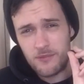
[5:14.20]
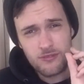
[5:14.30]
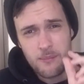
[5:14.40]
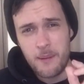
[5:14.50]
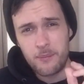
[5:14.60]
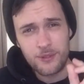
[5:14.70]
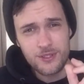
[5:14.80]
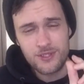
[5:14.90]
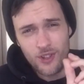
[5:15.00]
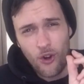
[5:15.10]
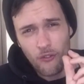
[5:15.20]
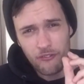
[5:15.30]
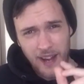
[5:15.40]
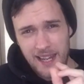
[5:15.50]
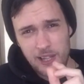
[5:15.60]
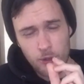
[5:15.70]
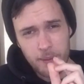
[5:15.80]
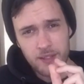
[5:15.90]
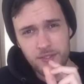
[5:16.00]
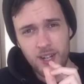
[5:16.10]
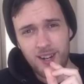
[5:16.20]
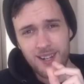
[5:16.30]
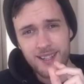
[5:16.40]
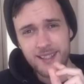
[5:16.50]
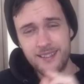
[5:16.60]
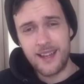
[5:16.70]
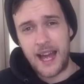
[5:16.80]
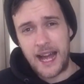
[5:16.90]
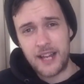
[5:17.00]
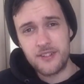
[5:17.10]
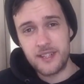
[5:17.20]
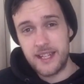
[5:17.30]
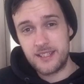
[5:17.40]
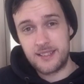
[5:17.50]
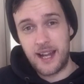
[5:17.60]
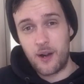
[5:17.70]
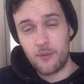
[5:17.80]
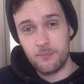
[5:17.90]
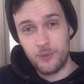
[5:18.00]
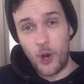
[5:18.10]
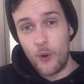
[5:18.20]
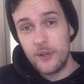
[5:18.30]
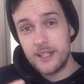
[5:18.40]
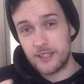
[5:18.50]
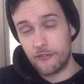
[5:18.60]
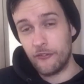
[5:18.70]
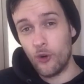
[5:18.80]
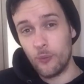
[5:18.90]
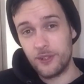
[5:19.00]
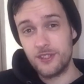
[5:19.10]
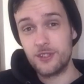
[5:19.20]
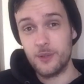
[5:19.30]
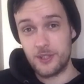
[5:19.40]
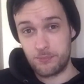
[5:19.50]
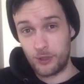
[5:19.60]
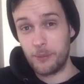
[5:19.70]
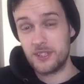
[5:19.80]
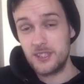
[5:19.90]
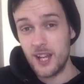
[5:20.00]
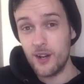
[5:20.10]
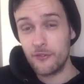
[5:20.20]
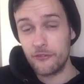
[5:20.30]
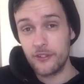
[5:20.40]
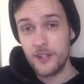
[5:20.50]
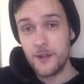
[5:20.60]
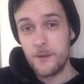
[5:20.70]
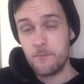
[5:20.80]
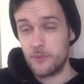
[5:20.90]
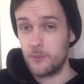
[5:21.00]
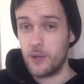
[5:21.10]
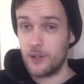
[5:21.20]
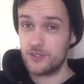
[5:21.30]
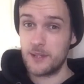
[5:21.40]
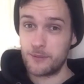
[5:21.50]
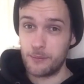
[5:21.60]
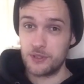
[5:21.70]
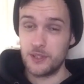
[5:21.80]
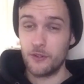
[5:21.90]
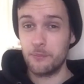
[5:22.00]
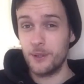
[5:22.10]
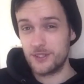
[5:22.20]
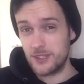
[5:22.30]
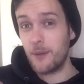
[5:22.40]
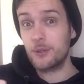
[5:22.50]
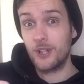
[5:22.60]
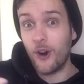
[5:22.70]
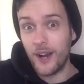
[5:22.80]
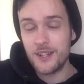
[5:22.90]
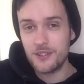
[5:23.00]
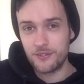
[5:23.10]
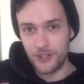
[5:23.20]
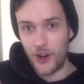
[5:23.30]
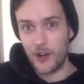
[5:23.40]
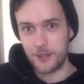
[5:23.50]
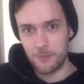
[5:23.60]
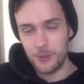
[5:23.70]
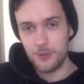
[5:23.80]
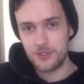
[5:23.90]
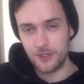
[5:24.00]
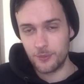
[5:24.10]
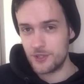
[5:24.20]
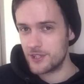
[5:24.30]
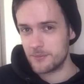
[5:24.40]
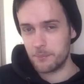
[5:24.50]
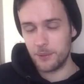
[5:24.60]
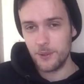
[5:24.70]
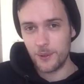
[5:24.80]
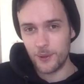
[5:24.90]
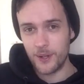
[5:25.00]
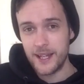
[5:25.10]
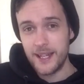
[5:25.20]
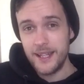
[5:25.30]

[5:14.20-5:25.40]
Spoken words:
remembrance of that little bit of Dalek, and it's now, not only is it formed into its proper self, well, I say proper self, but some kind of Dalek mutant which isn't pure,